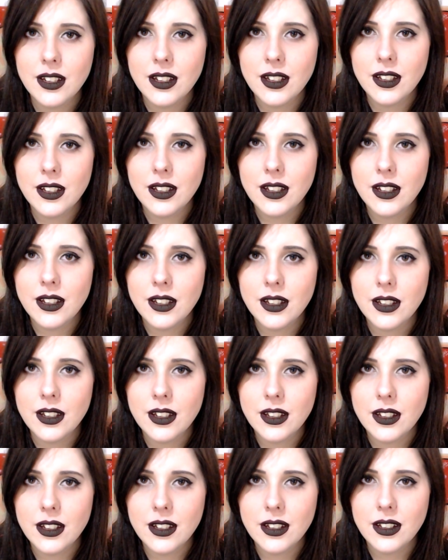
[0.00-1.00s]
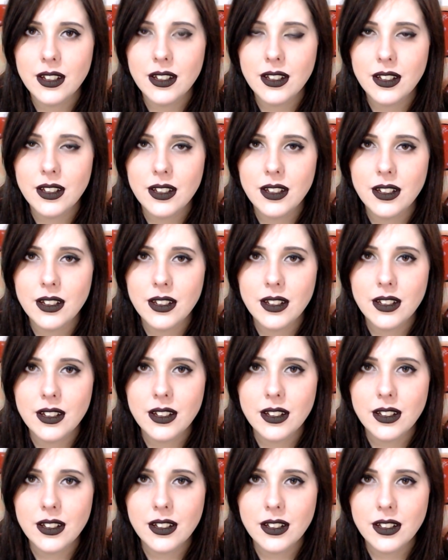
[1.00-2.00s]

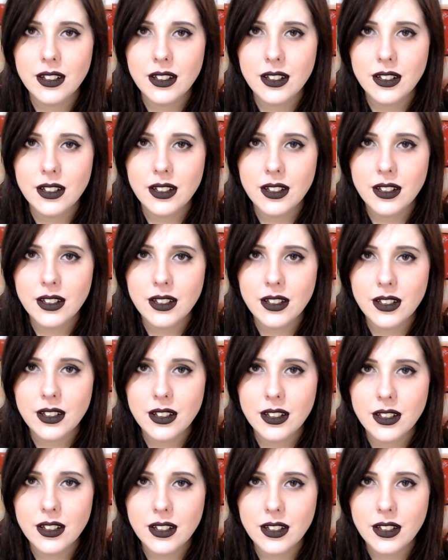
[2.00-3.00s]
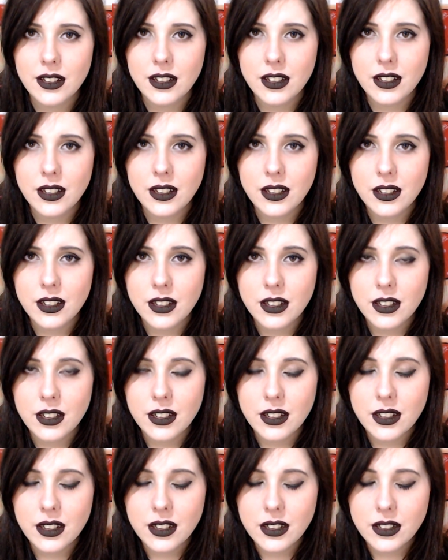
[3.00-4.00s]

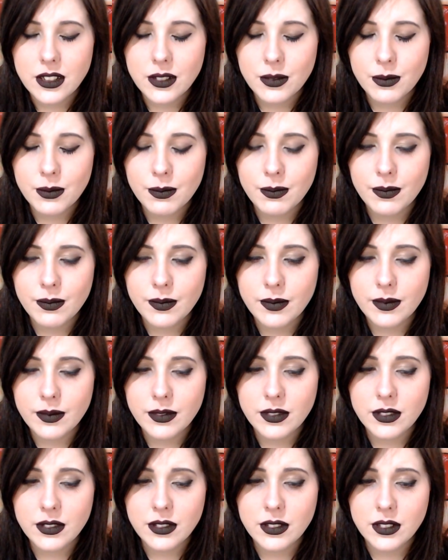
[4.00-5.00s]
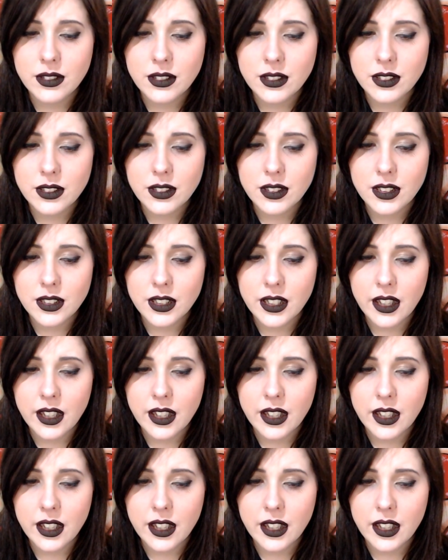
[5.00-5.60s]
(silence)